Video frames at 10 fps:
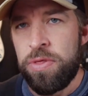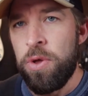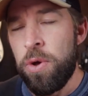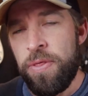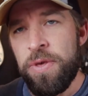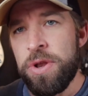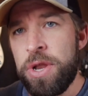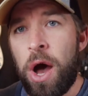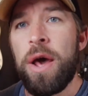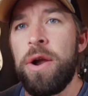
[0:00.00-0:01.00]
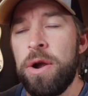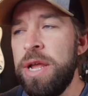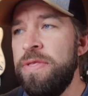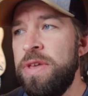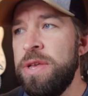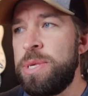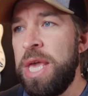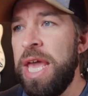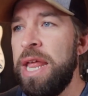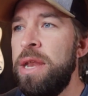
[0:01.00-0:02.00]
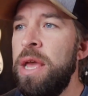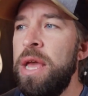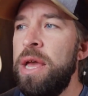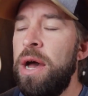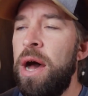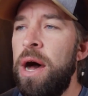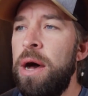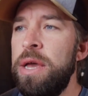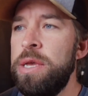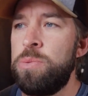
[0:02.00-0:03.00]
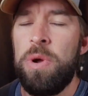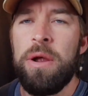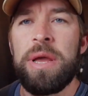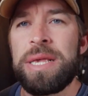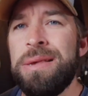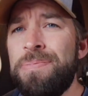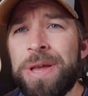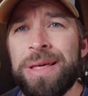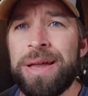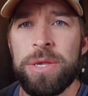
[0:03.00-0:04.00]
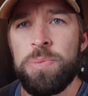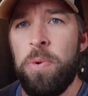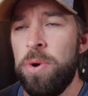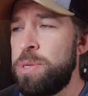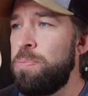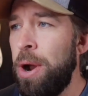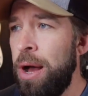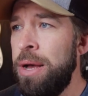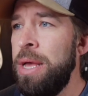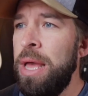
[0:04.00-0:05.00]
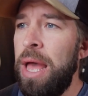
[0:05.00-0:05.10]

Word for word: the the daughter in this scene uh, is wearing something like a sports bra,